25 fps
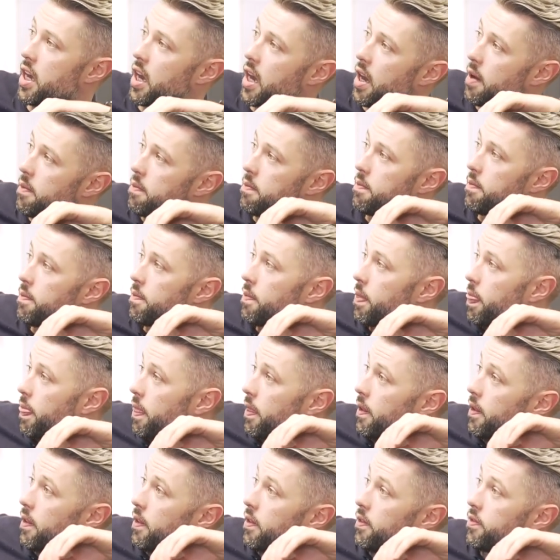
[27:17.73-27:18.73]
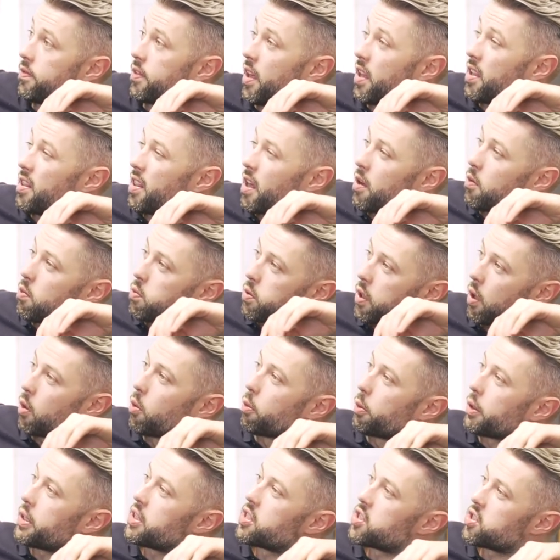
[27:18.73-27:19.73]
Um, they, they,
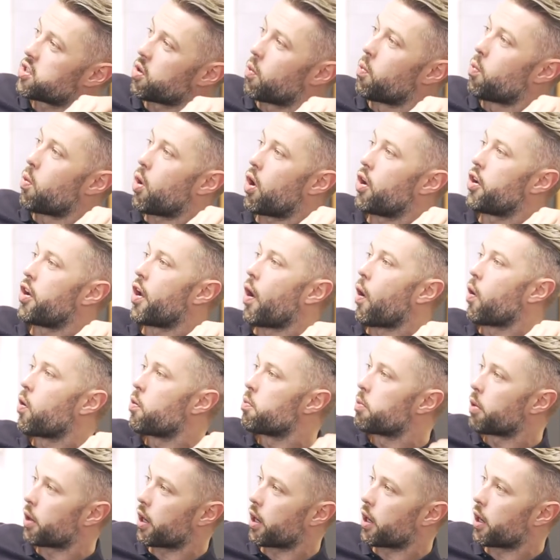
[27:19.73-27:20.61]
they'll be somewhat known,